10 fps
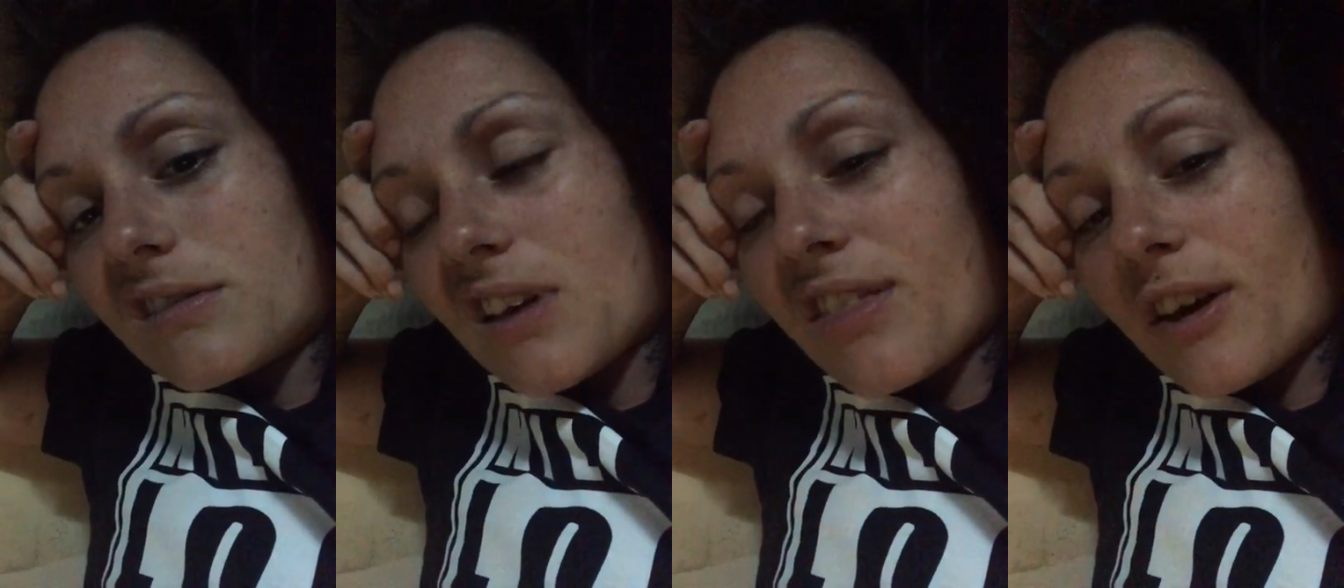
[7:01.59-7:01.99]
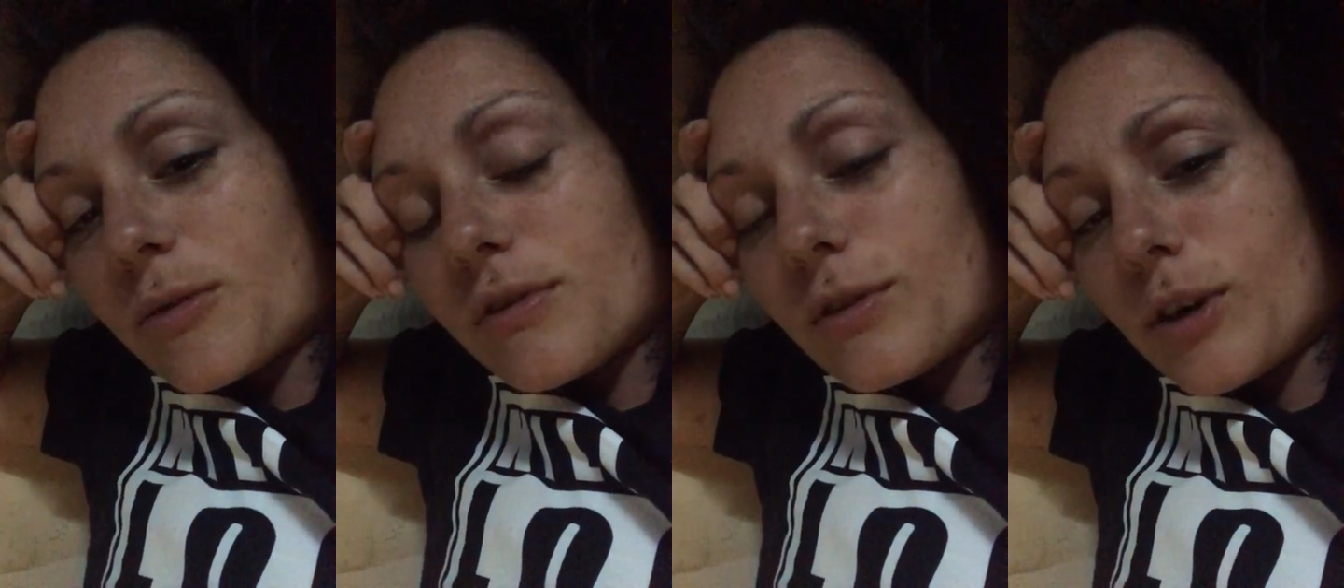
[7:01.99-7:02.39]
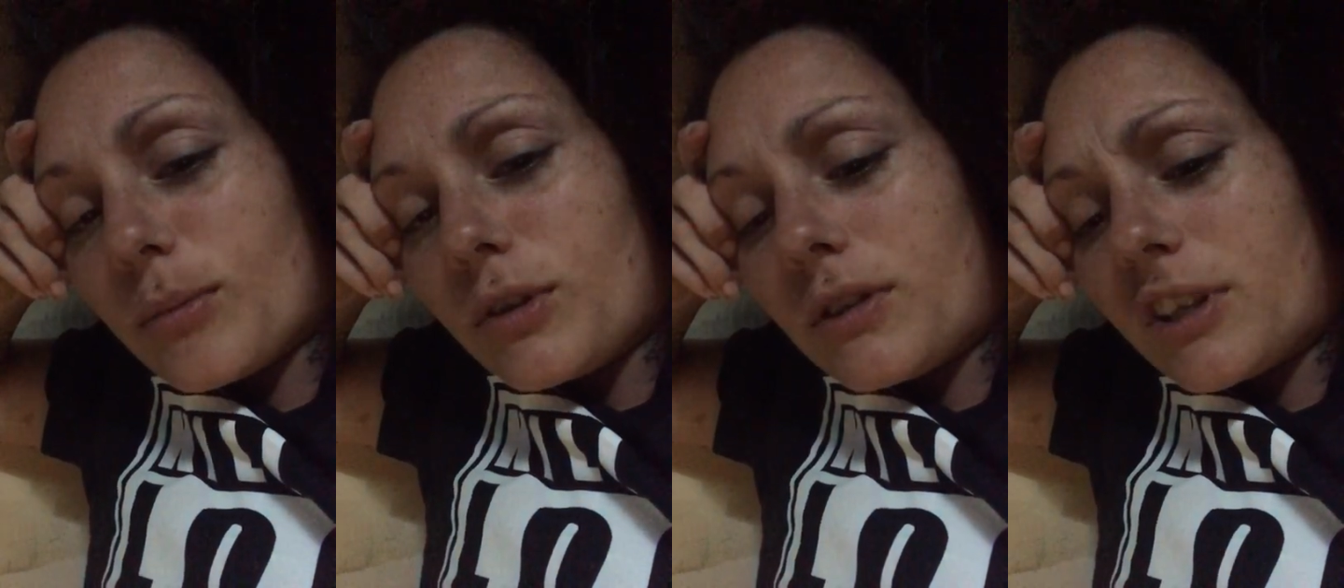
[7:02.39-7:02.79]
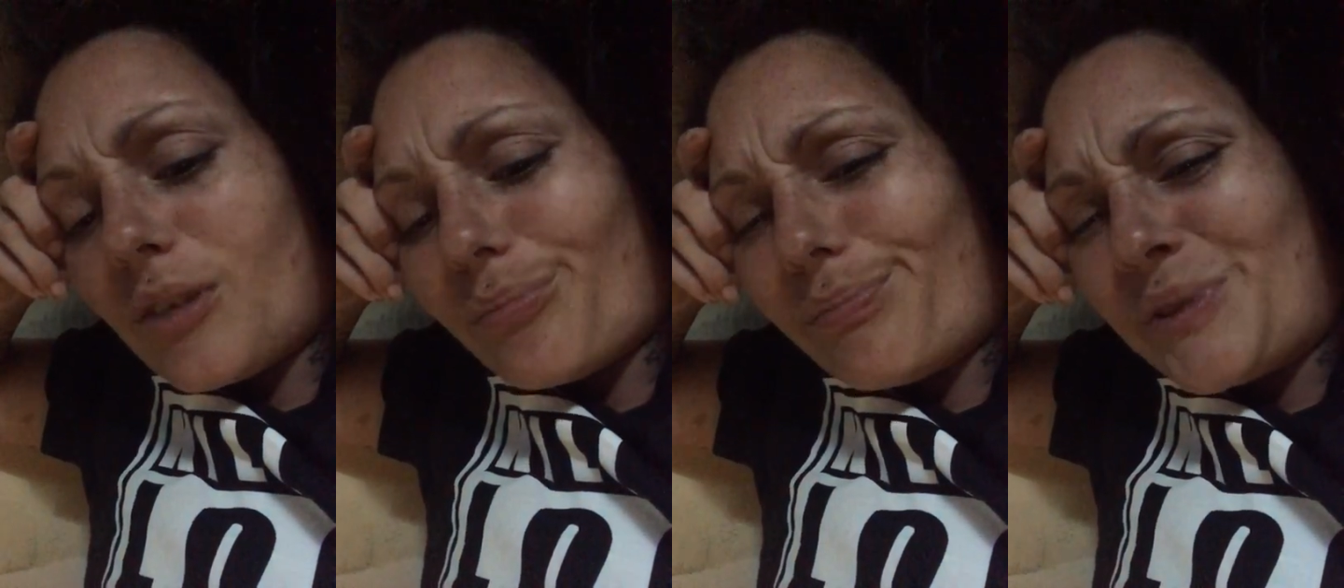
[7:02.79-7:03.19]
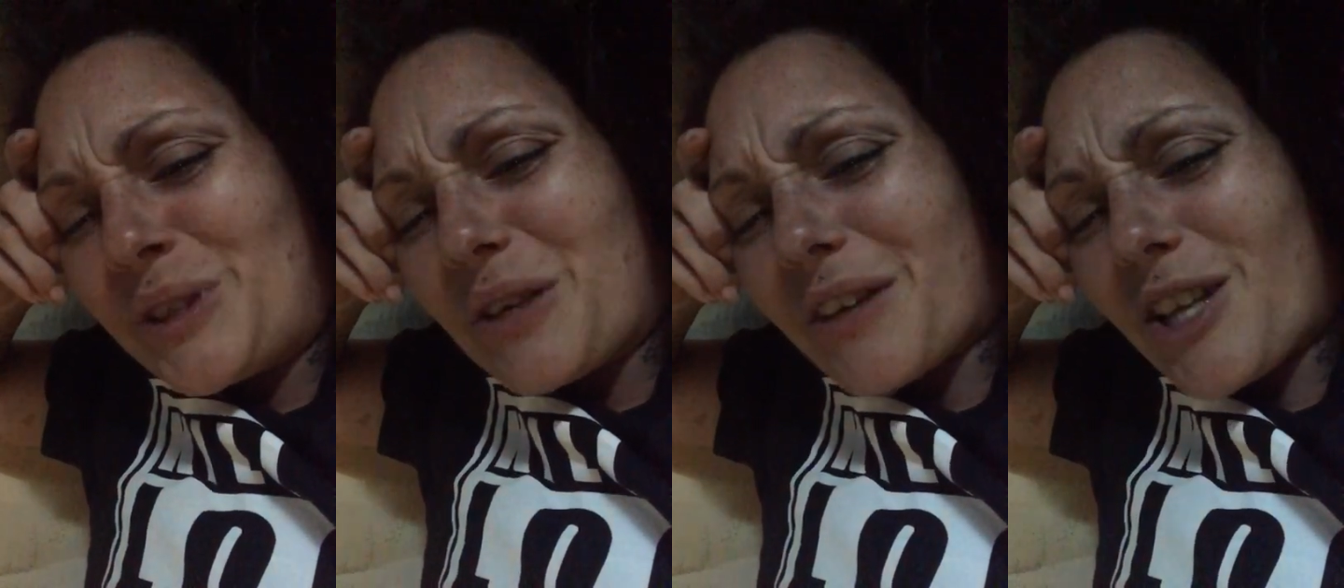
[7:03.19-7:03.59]
I thought it was normal to get
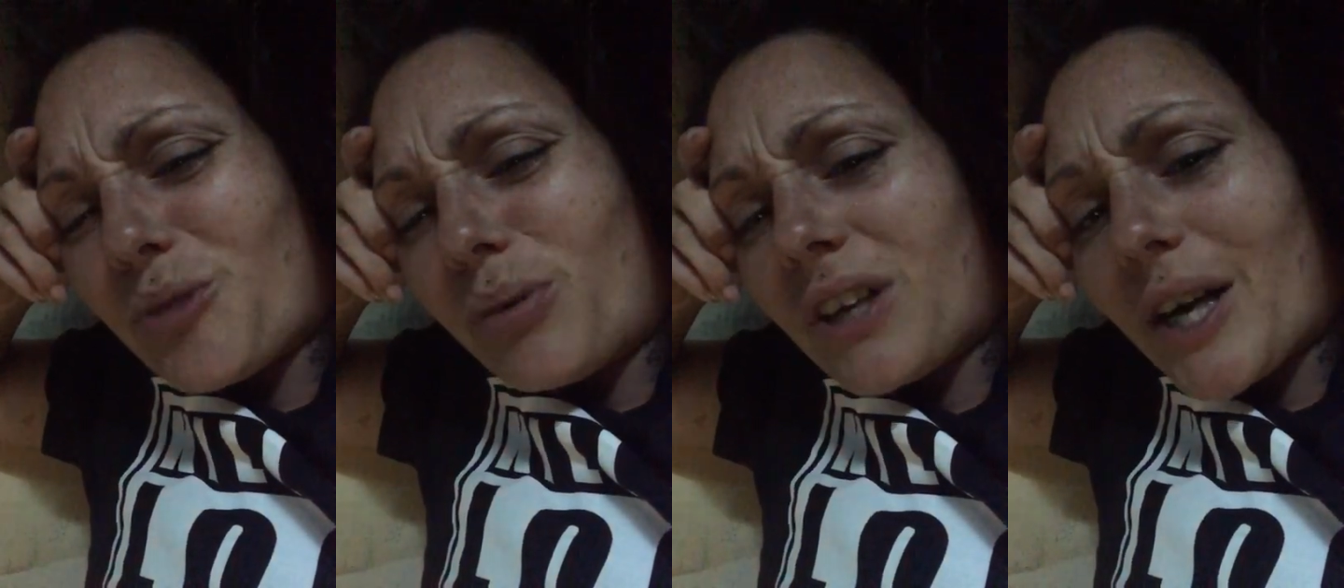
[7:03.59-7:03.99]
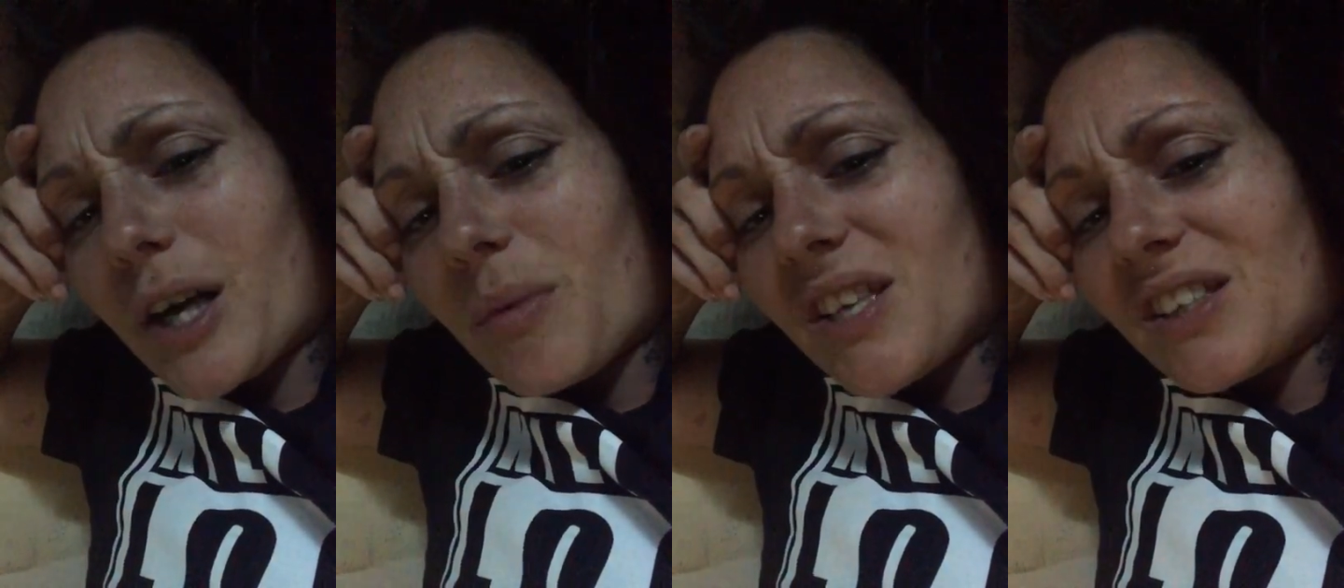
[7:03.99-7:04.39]
cigarettes put out on my